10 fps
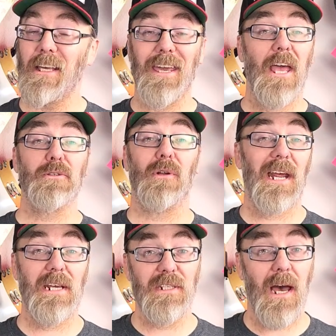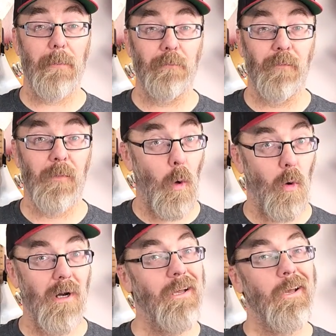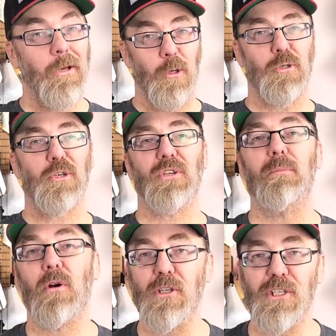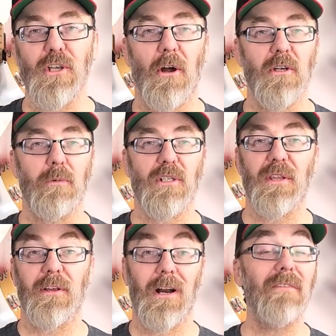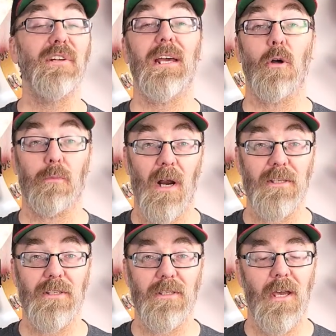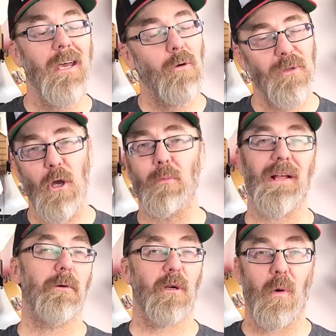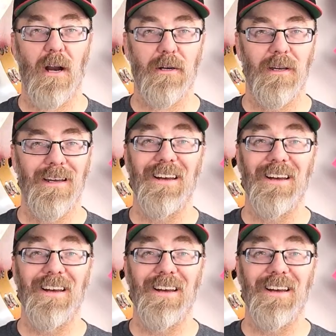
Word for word: and can cancel at any time. Or users can purchase audiobooks at their everyday low prices with no plan required.